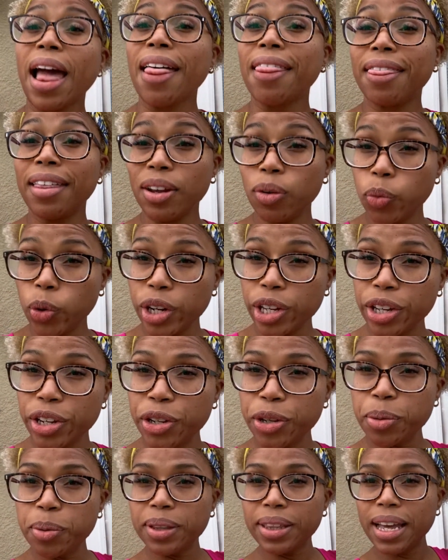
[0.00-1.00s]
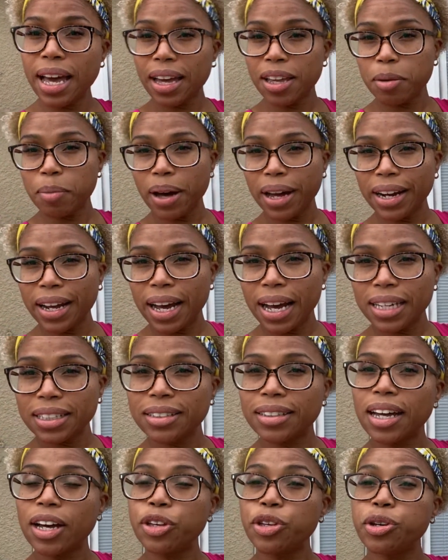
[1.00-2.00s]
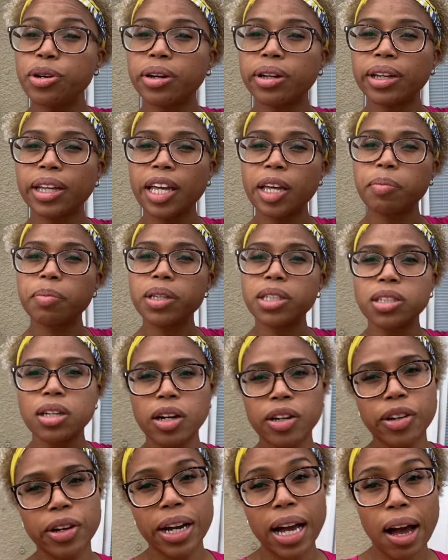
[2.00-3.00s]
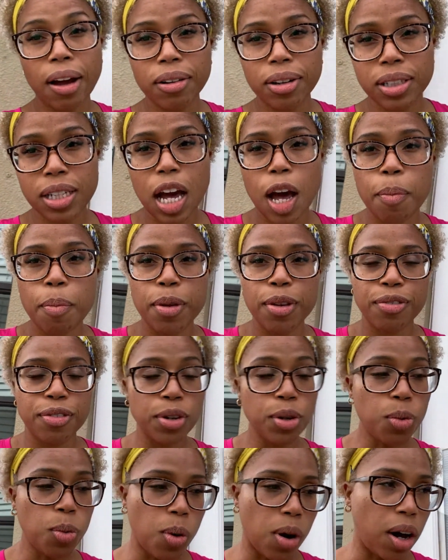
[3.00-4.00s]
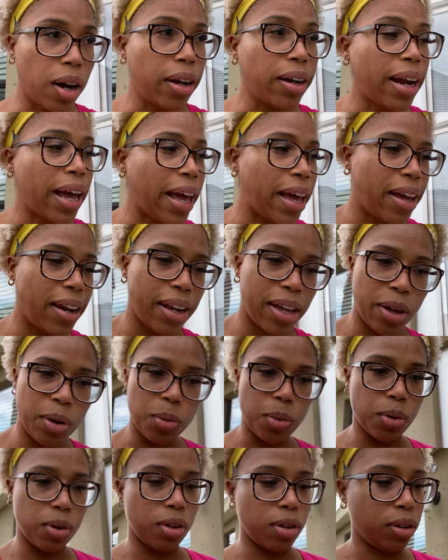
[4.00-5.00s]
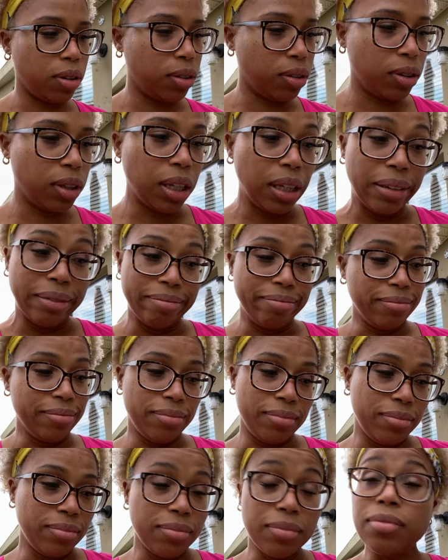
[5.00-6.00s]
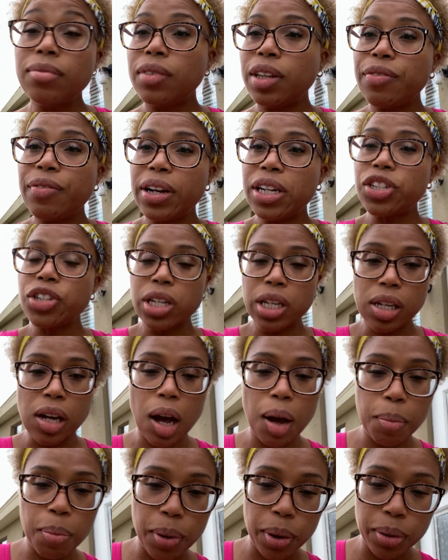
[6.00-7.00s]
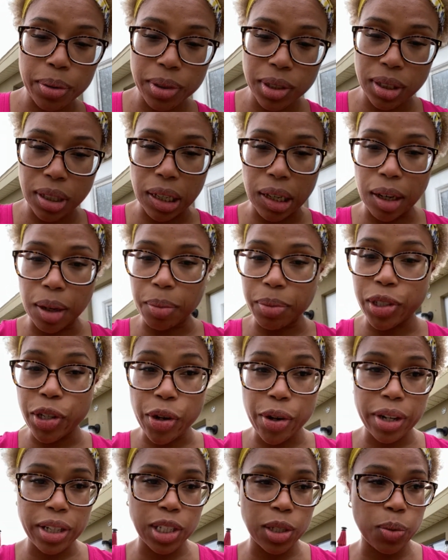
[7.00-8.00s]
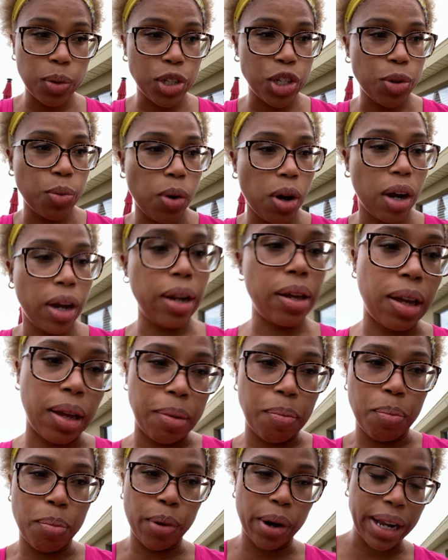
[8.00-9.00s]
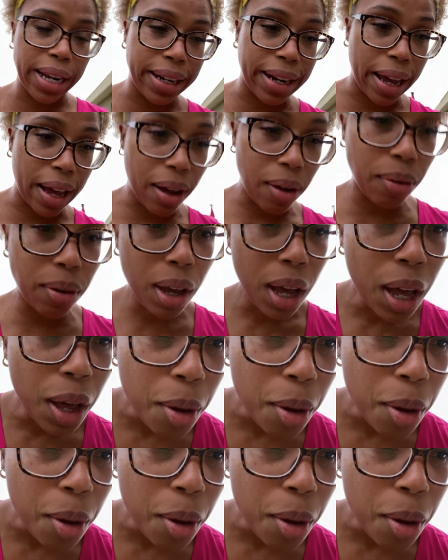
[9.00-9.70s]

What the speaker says: Then what do you do with that, you might ask? Now you can keep this on your countertop if you want, and it will eventually compost, turn into what you want and break down.